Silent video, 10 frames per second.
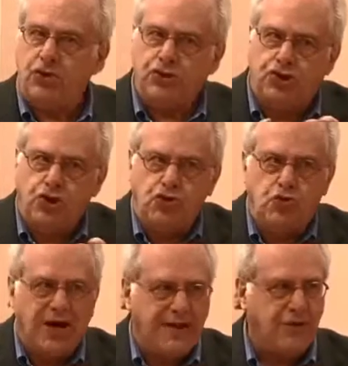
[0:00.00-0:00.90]
you'll do
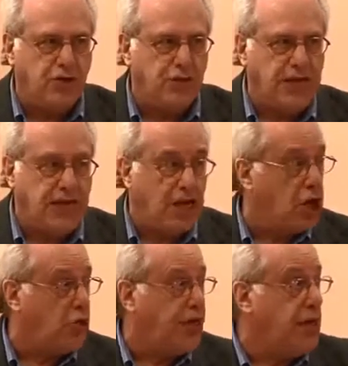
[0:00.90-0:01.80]
whatever you need,
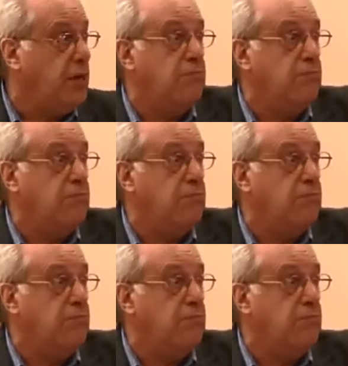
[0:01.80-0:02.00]
including